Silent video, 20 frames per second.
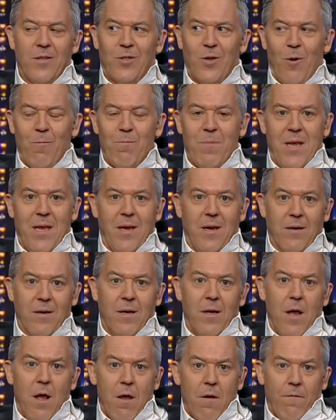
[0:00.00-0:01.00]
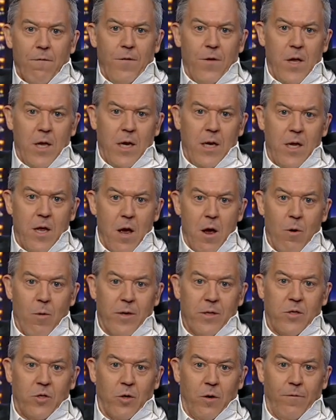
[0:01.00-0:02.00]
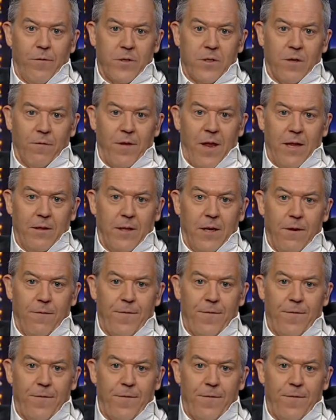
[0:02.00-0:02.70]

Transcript: so mean. Video has surfaced of Anthony